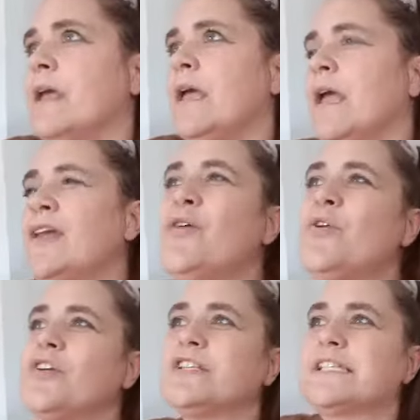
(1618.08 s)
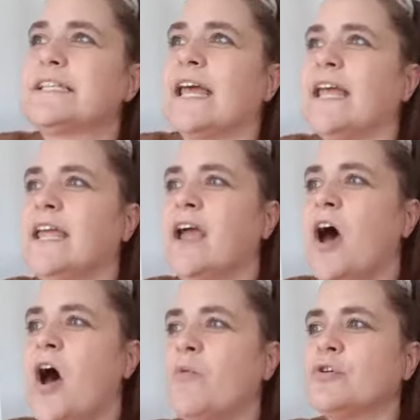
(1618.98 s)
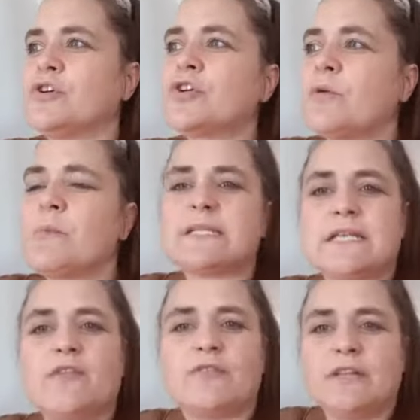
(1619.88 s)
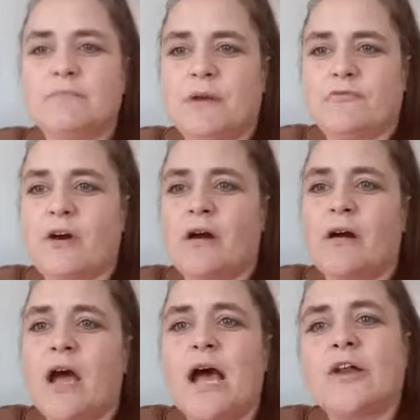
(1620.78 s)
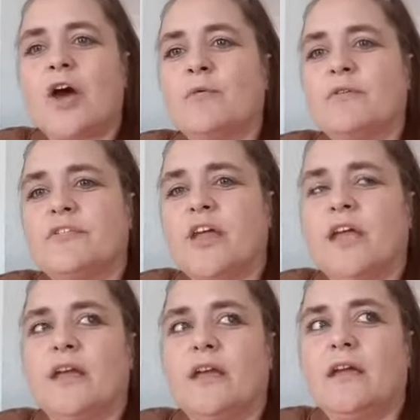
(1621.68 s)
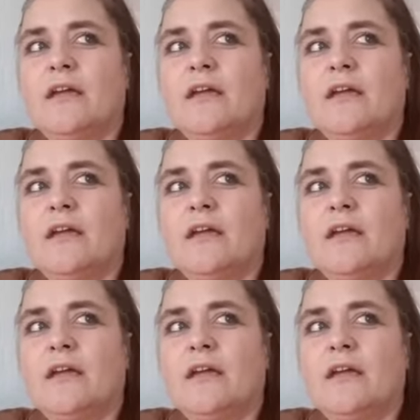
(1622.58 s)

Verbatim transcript: in all honesty, I would look at myself in the mirror and I would think